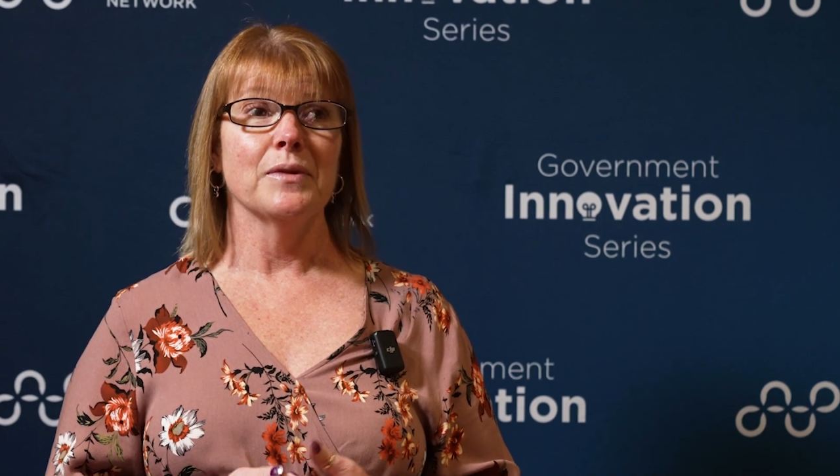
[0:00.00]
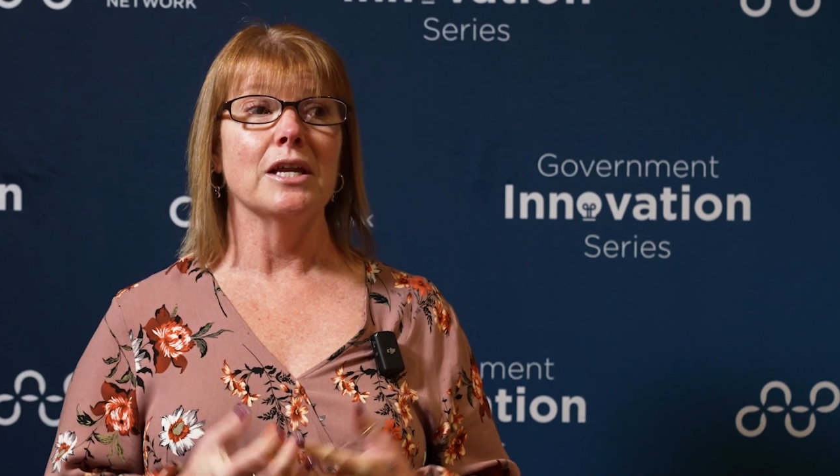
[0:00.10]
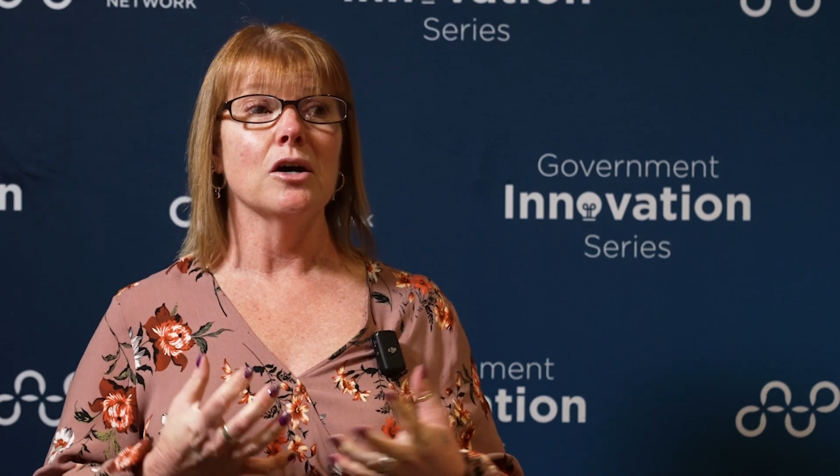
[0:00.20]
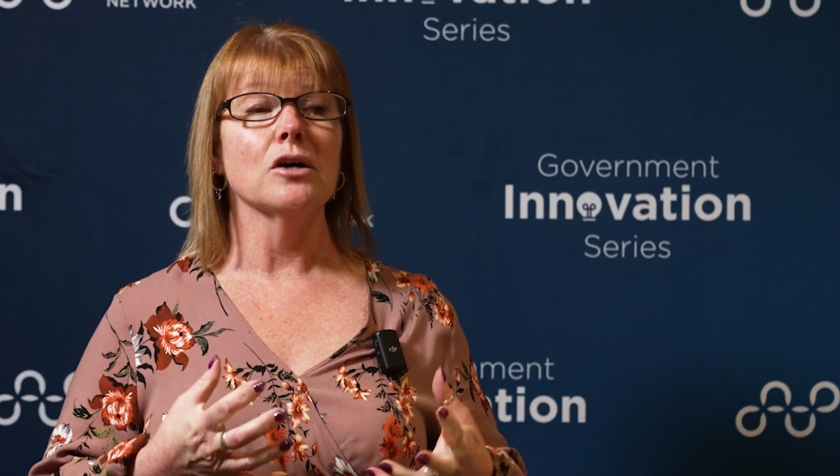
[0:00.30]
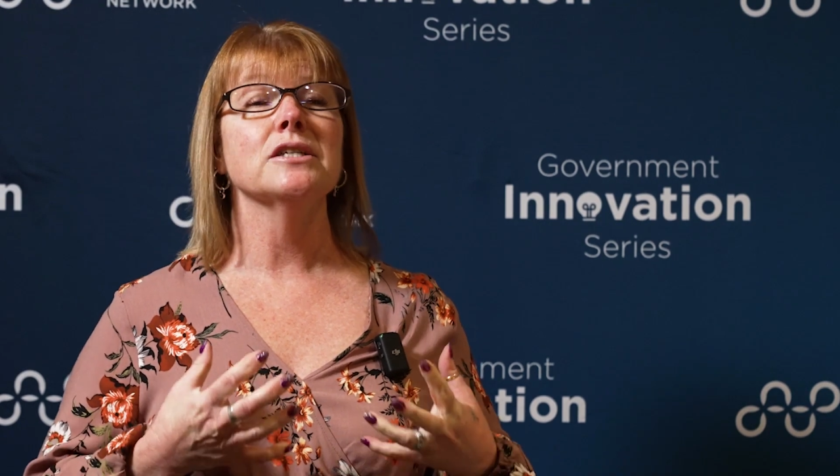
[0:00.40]

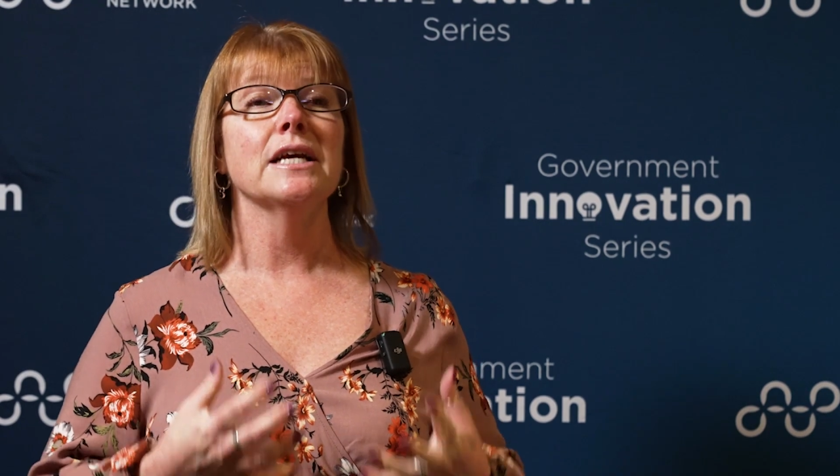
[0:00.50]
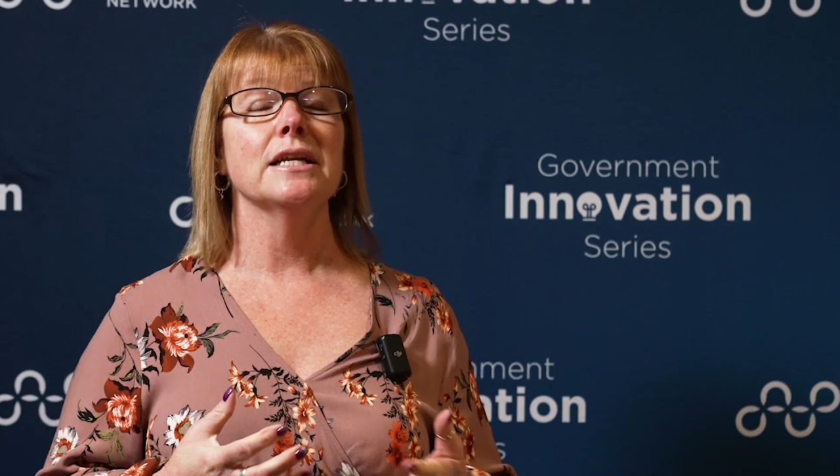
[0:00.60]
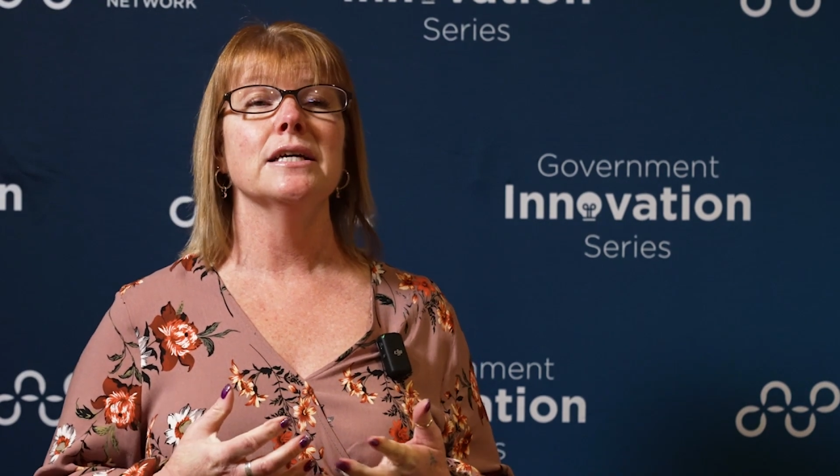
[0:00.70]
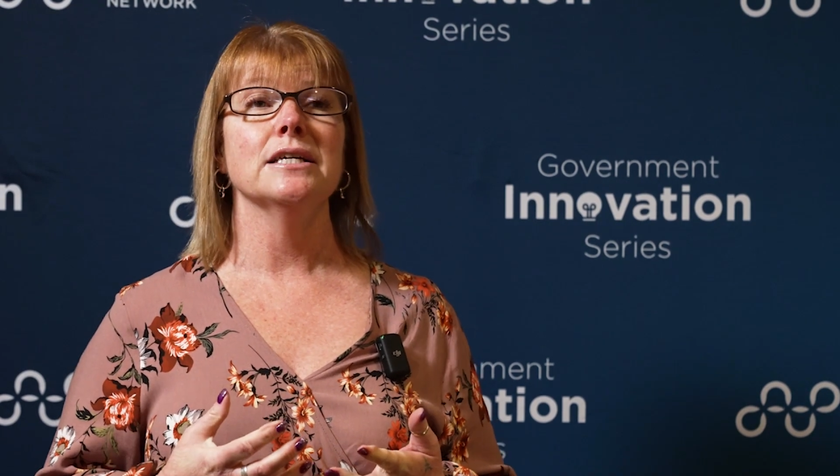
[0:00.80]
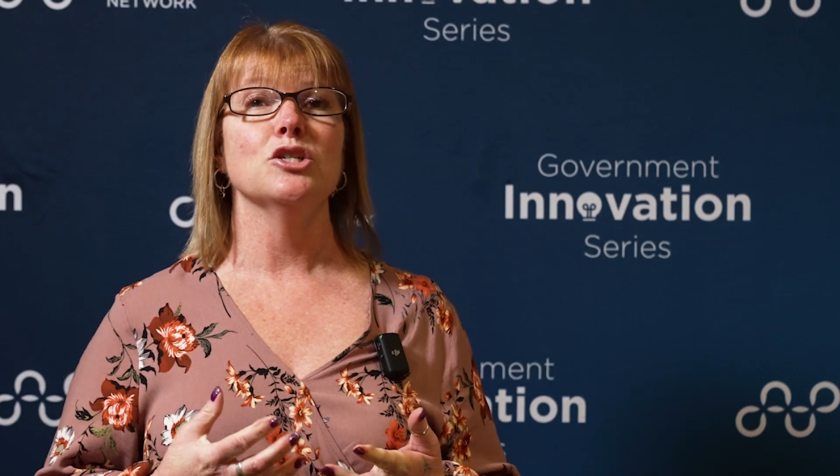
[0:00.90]
and our
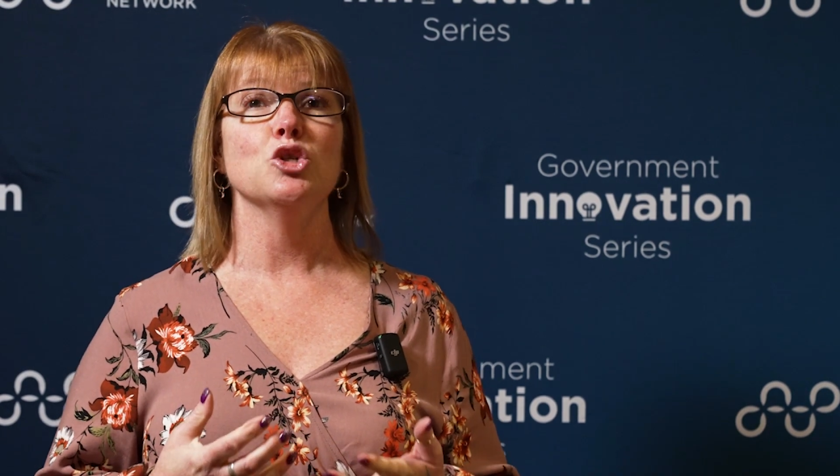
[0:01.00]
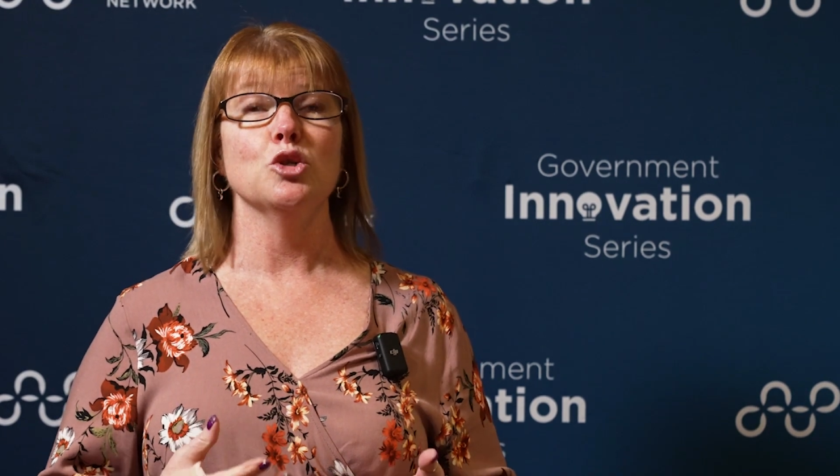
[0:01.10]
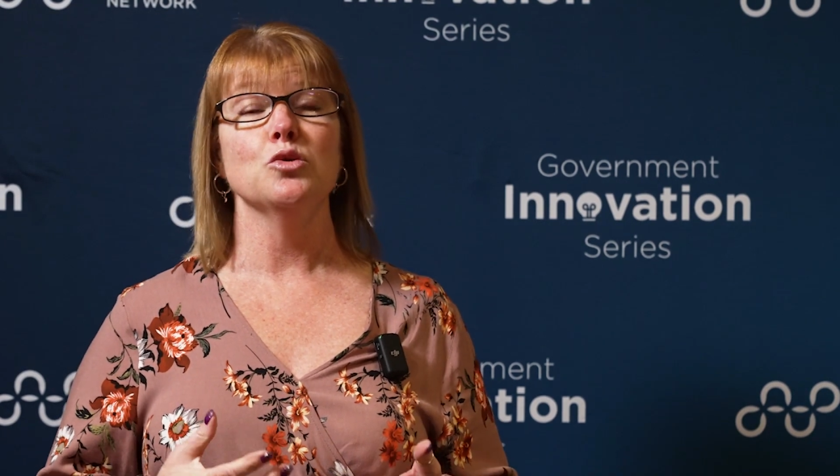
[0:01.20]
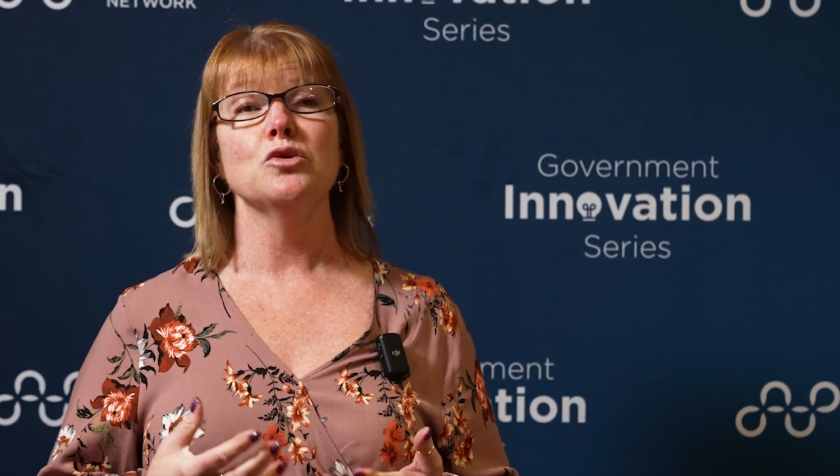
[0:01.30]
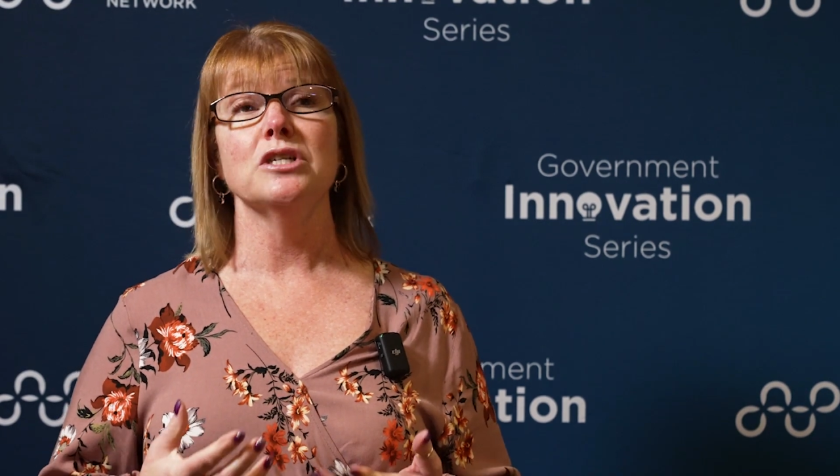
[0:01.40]
data is
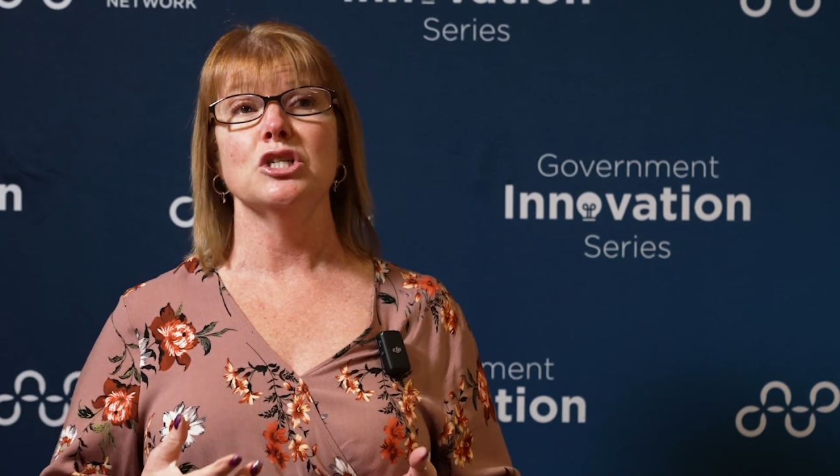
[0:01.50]
used